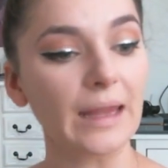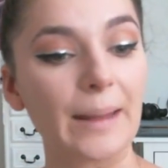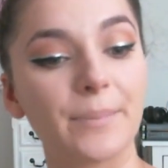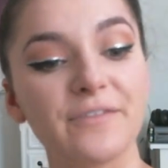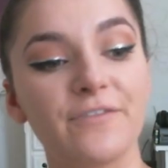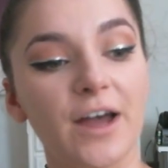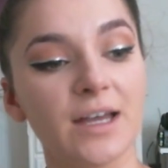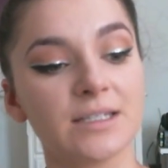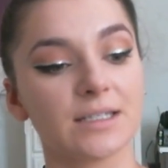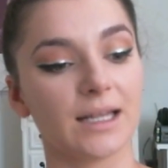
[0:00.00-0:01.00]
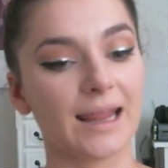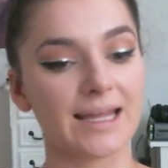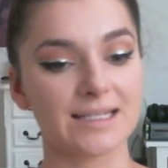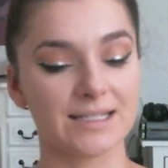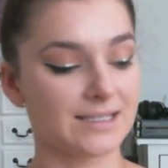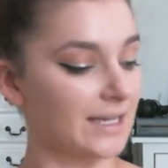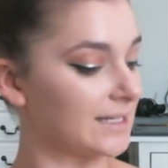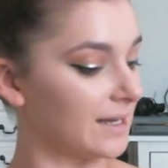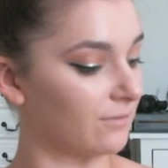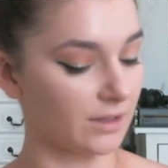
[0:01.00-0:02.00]
But first, let's set
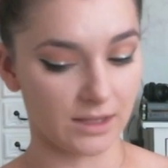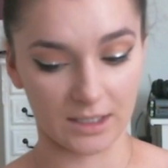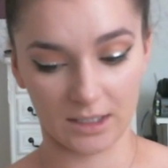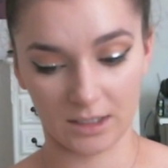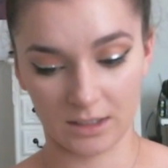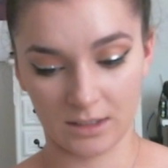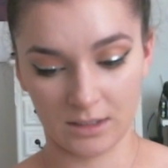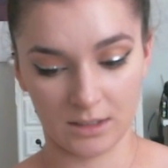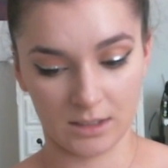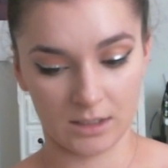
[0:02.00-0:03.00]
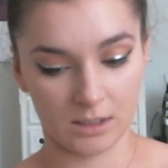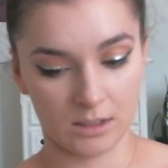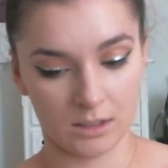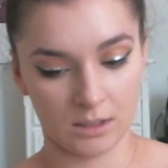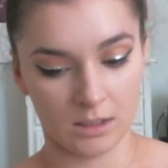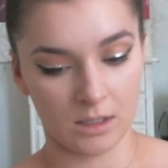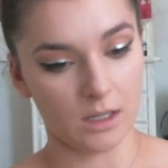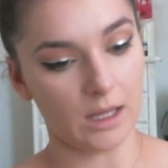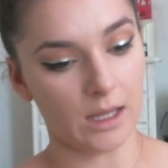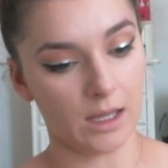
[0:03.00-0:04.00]
everything.
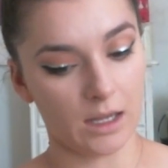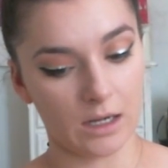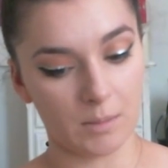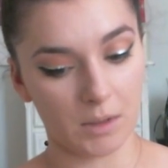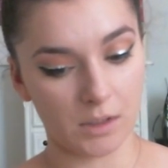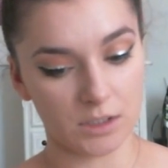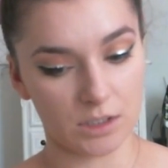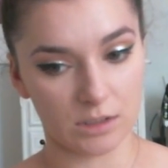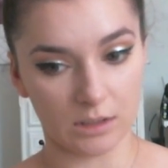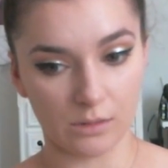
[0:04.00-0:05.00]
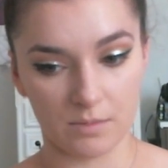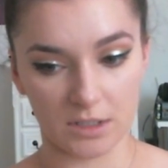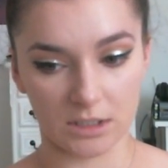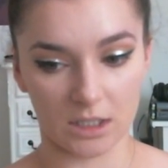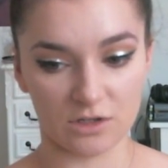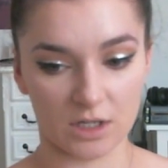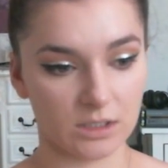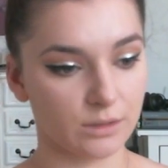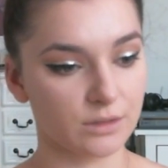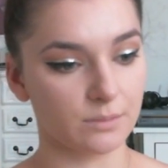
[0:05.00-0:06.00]
And I'm going to use the Laura Mercier
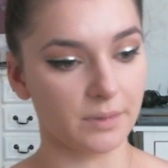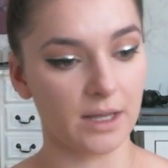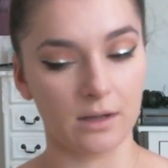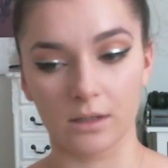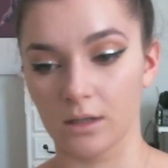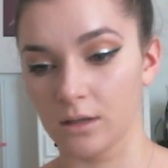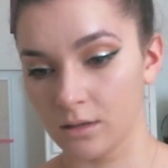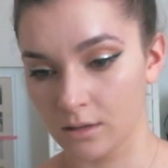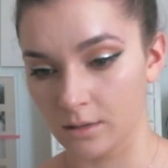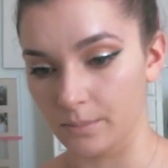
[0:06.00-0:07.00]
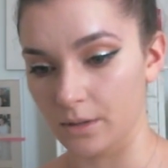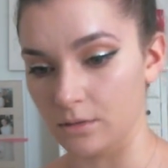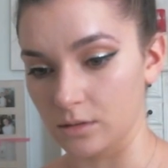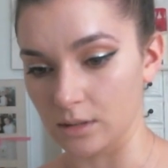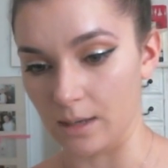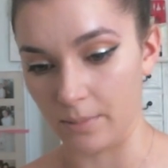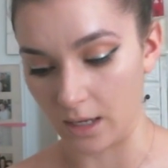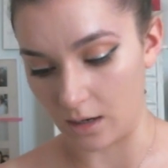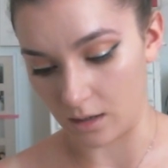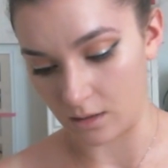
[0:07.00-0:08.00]
translucent powder because I
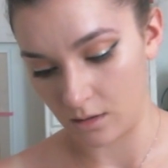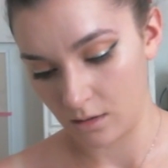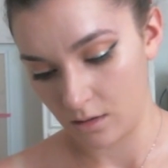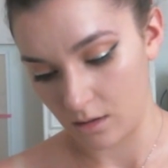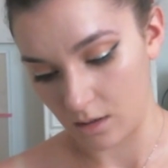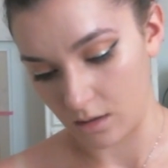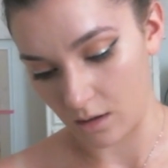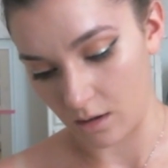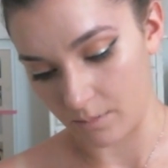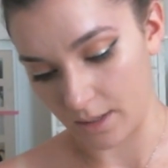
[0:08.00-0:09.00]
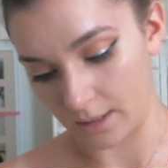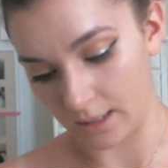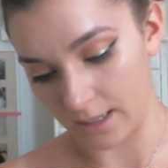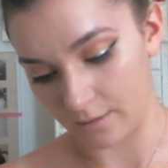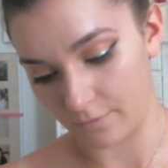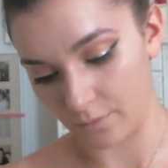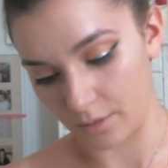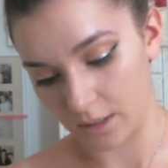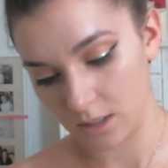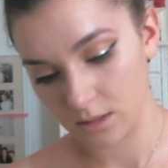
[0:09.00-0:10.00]
paid an arm and a leg for
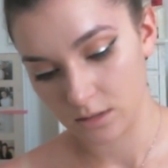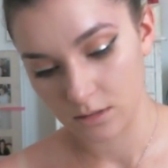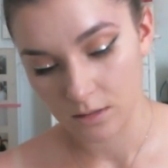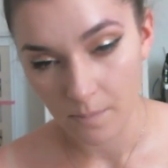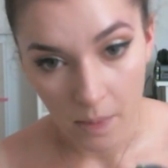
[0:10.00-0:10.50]
this.